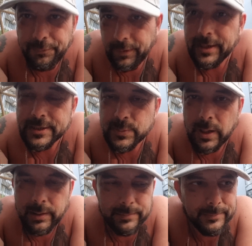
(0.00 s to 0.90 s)
of Fred as
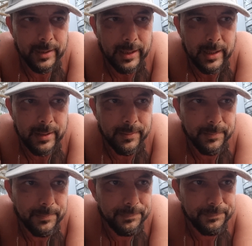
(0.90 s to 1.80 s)
well.
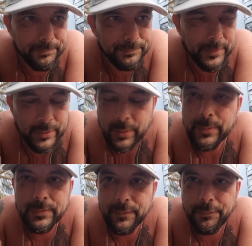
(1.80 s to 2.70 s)
You
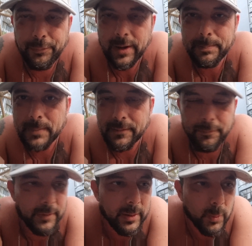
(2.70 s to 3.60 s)
know, the Fred
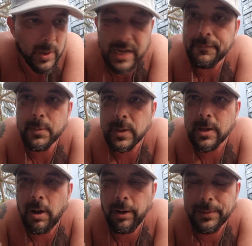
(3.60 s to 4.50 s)
McFred or whatever we
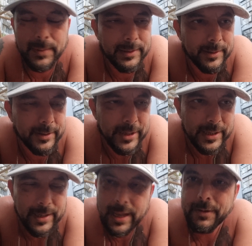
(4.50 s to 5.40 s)
call him under
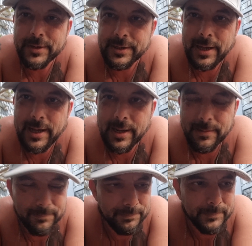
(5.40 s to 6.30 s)
Erik ten Hag
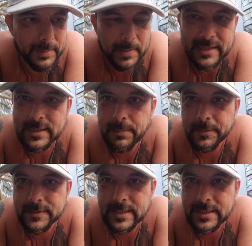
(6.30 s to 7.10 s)
the past couple of